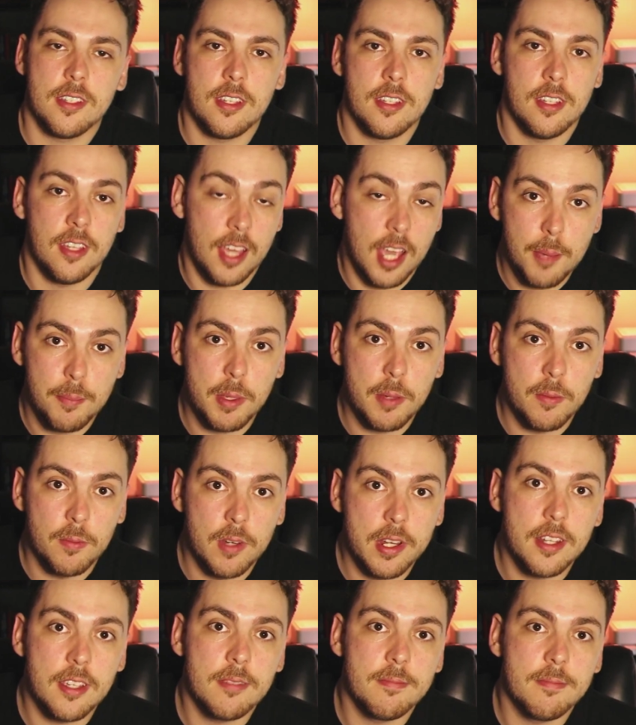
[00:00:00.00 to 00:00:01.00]
happy
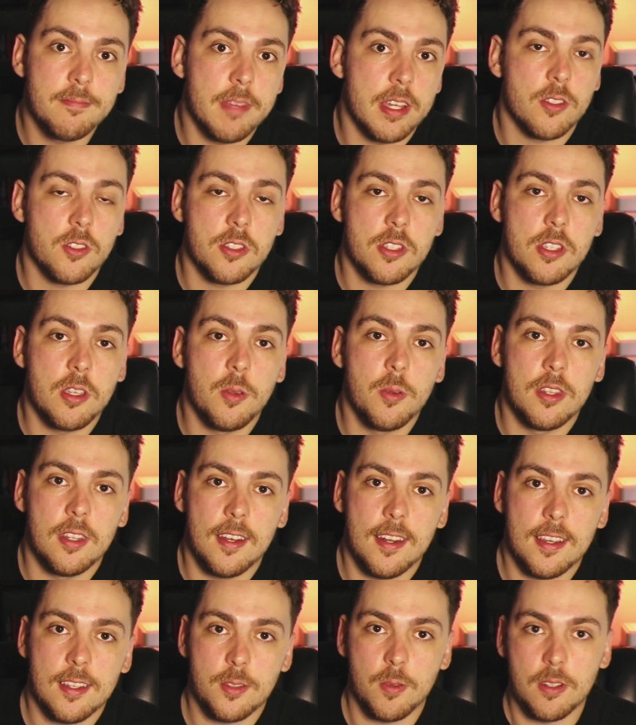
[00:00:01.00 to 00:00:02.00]
reading, and I'll see you in the
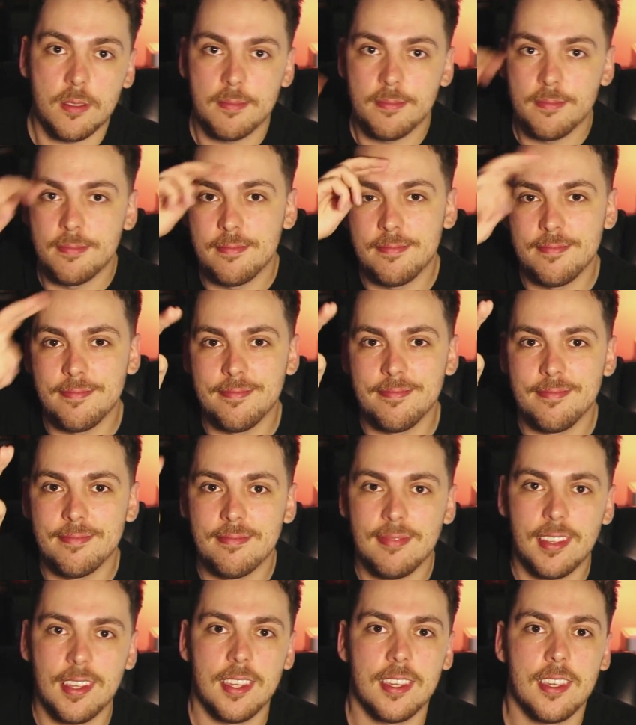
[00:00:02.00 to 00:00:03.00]
next one.
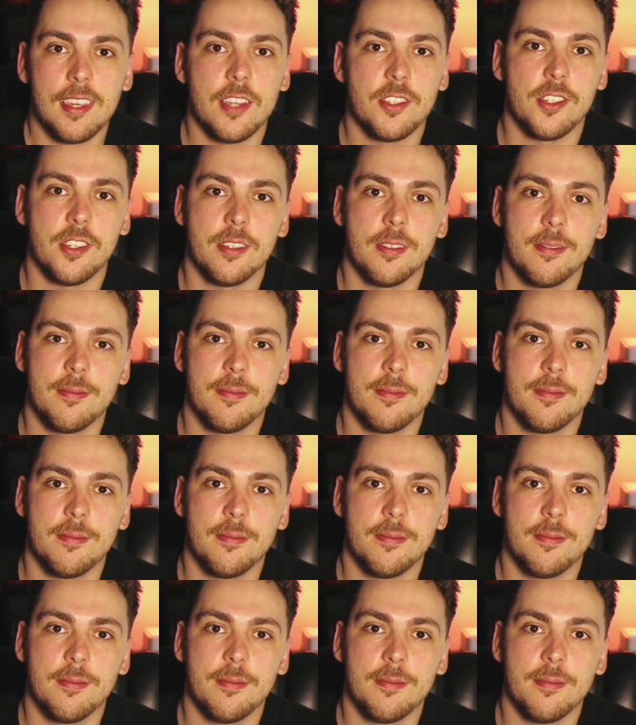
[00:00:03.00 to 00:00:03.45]
Catch ya.